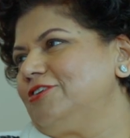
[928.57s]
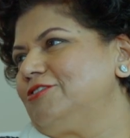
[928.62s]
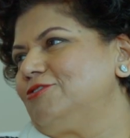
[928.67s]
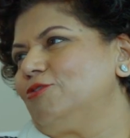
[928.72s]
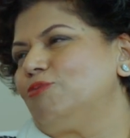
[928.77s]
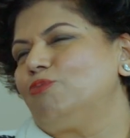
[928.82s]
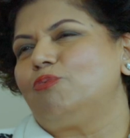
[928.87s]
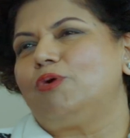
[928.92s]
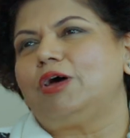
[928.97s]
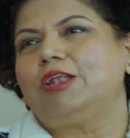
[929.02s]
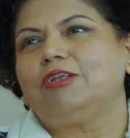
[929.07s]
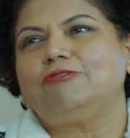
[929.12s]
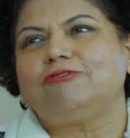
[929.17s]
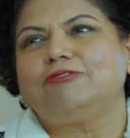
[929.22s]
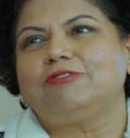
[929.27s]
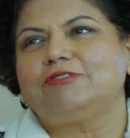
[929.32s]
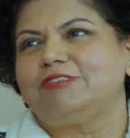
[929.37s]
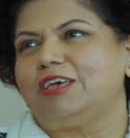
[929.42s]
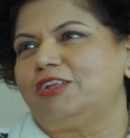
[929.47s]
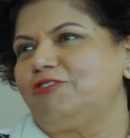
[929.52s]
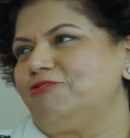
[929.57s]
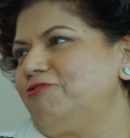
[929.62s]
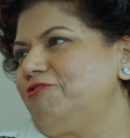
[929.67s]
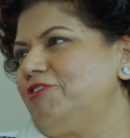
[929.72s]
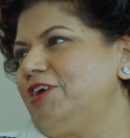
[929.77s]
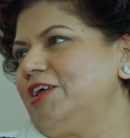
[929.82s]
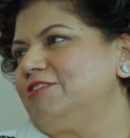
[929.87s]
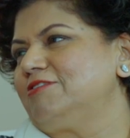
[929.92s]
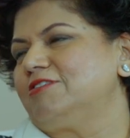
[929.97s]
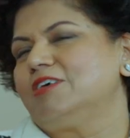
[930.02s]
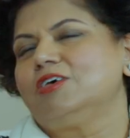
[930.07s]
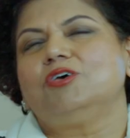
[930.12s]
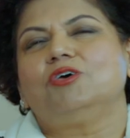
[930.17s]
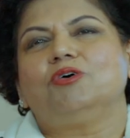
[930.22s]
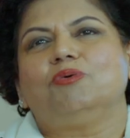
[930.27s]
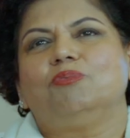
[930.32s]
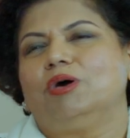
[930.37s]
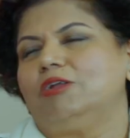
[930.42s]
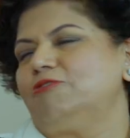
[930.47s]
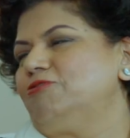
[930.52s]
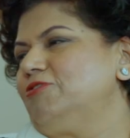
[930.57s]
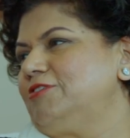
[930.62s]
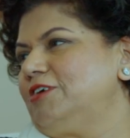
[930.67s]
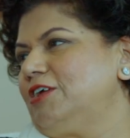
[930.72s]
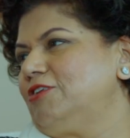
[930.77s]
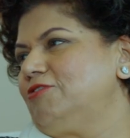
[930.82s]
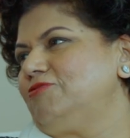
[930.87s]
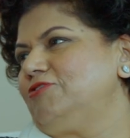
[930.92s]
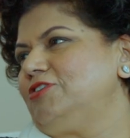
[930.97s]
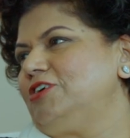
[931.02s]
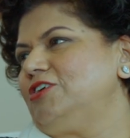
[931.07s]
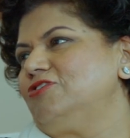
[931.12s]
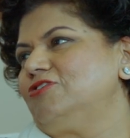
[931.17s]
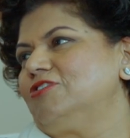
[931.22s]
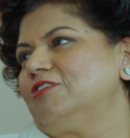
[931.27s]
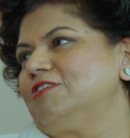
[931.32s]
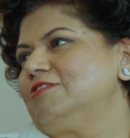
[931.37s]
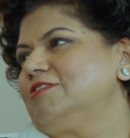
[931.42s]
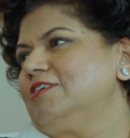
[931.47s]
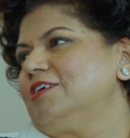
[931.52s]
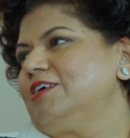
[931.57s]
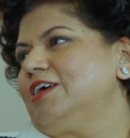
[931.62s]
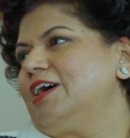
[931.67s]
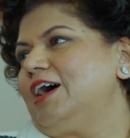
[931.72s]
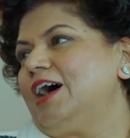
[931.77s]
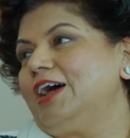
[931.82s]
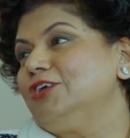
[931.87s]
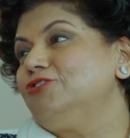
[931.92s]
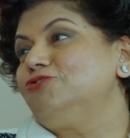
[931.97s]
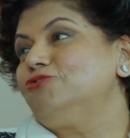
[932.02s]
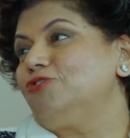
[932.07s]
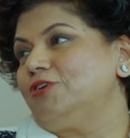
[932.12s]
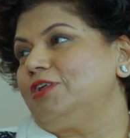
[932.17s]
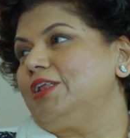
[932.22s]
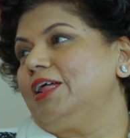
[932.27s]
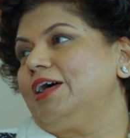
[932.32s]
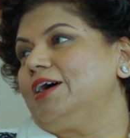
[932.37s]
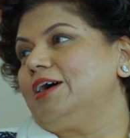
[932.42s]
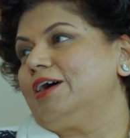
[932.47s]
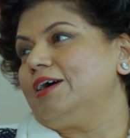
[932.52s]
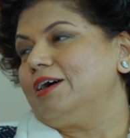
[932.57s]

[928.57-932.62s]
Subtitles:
It's a wonderful set of friends, wonderful set of teachers. I enjoyed